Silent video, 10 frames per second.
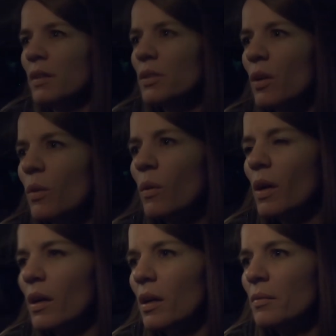So,
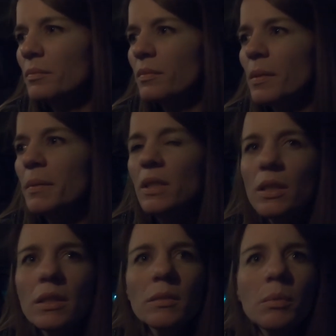um, let me
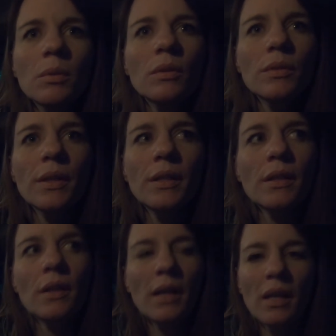just pull over
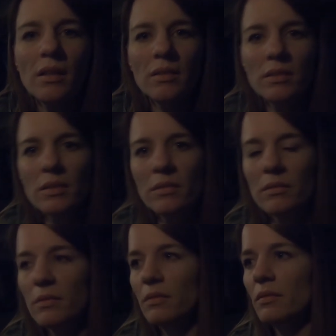here and,
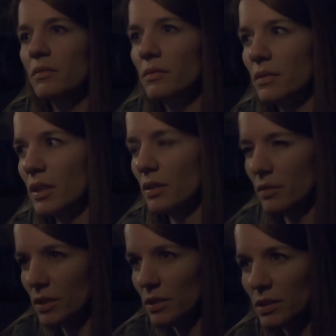you know,
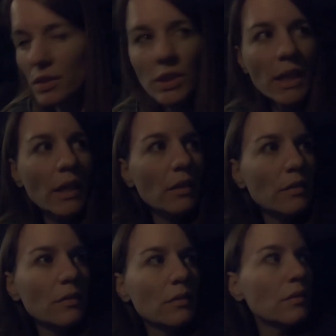just chat
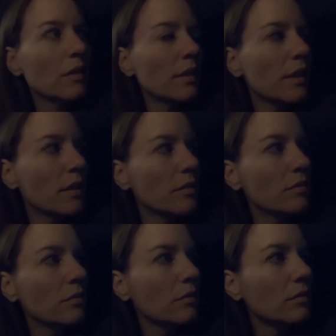and
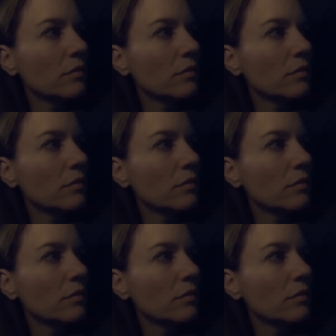then